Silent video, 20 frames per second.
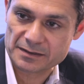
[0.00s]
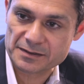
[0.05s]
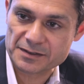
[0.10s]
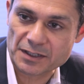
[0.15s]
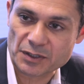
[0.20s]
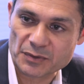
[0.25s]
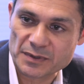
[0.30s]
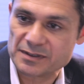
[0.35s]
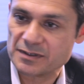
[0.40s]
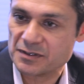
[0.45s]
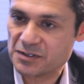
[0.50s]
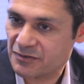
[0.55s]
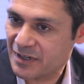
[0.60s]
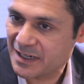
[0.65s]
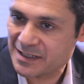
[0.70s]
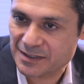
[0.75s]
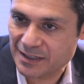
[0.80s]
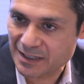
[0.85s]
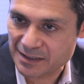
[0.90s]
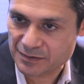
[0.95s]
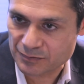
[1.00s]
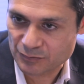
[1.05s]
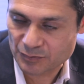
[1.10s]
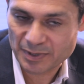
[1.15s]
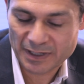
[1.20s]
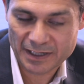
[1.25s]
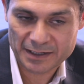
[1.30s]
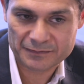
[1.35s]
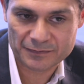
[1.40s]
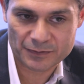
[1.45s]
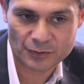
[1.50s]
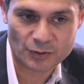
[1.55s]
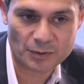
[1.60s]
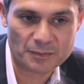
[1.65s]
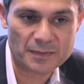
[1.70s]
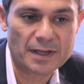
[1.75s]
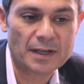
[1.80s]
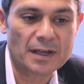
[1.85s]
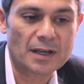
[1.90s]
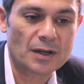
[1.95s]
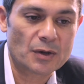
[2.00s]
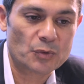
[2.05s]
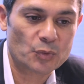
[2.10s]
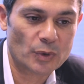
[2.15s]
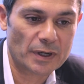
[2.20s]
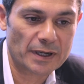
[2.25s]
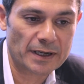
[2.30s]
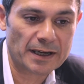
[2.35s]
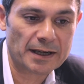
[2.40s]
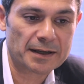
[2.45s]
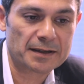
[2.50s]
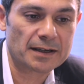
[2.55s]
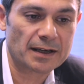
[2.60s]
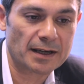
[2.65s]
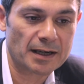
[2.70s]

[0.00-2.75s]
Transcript: So it's a transactional platform where